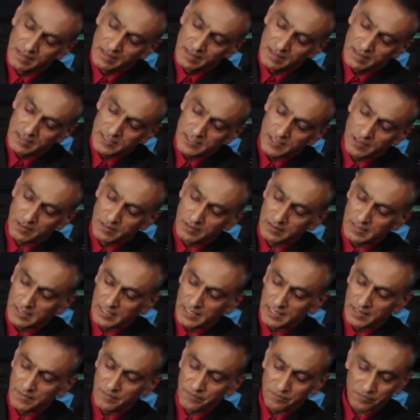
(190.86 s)
So
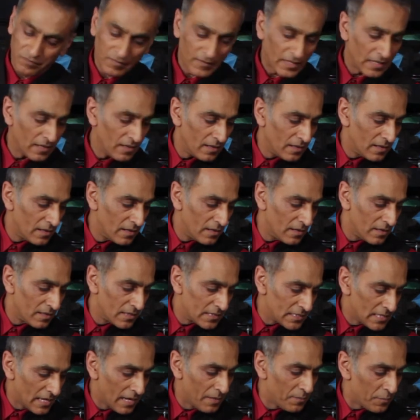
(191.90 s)

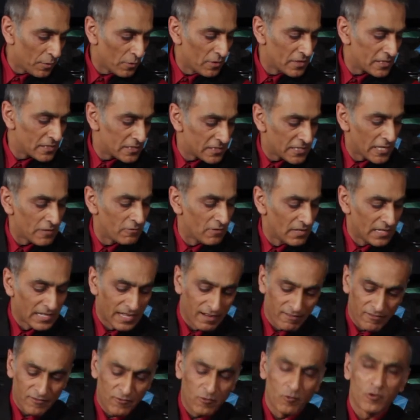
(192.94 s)
Tanpuras generally
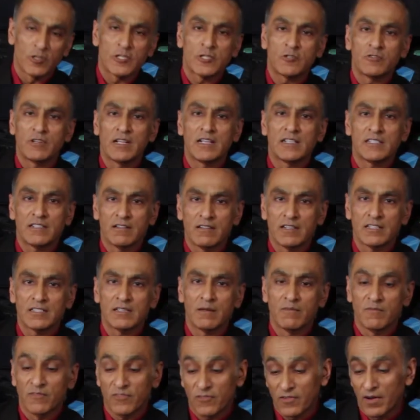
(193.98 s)
have 4 strings. There are
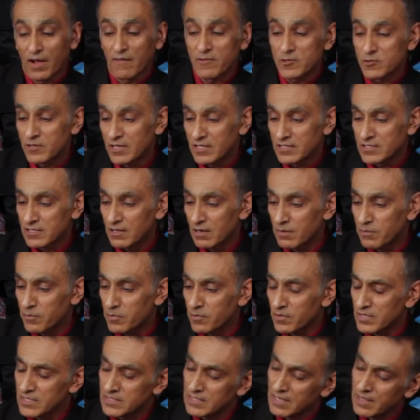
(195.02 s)
some 5-string
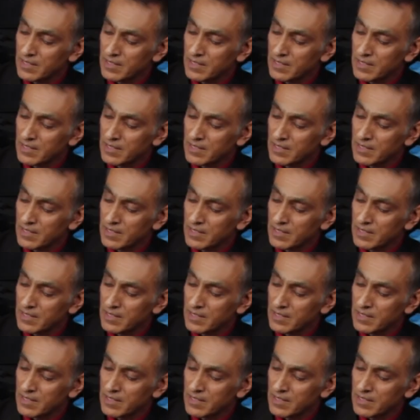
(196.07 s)
Tanpuras.